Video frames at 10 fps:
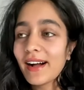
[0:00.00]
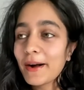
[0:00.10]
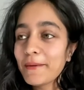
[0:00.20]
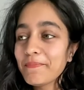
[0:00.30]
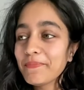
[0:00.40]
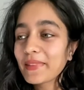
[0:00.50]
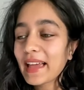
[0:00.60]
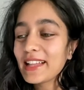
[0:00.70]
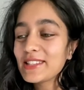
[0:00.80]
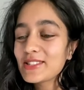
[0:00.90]

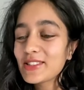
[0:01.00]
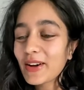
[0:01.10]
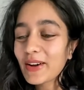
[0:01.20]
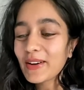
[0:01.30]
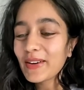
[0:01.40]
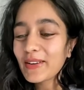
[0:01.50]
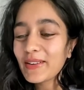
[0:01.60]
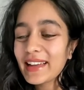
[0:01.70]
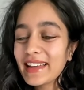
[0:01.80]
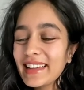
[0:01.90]
And
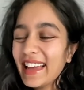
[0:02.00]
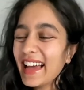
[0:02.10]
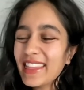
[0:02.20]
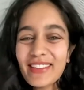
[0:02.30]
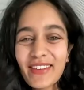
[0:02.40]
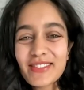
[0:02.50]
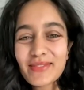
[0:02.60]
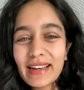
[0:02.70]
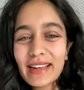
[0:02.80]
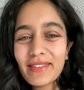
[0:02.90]
so, yeah, I thought that
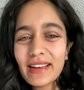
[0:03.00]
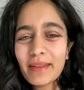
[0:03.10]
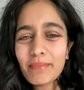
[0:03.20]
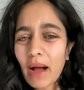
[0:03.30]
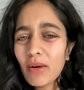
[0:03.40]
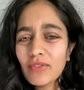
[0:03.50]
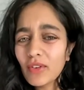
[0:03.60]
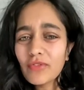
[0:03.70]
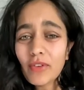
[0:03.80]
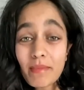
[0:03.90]
was really, really
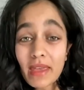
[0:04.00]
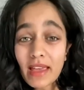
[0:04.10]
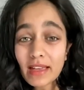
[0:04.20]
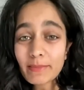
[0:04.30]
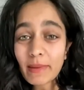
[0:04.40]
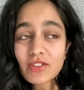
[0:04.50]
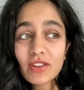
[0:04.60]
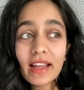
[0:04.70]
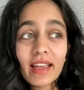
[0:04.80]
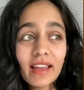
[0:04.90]
powerful for me,
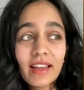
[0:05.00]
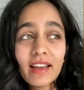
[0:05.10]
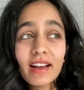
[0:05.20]
especially